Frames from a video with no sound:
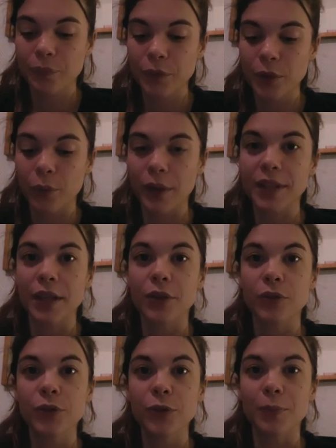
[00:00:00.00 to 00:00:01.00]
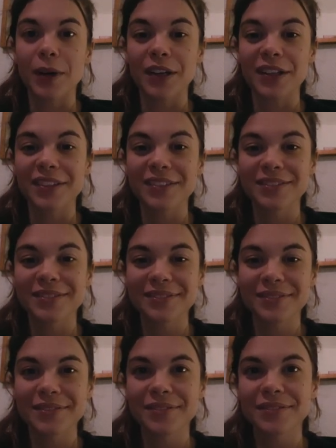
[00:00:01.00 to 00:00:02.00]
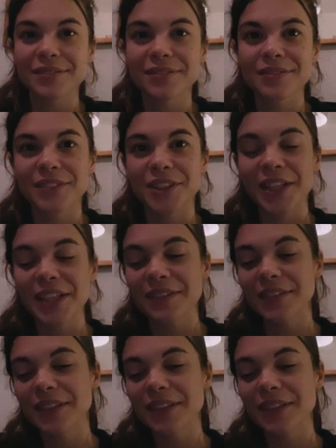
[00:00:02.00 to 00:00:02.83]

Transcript: what can you do about it? Alright?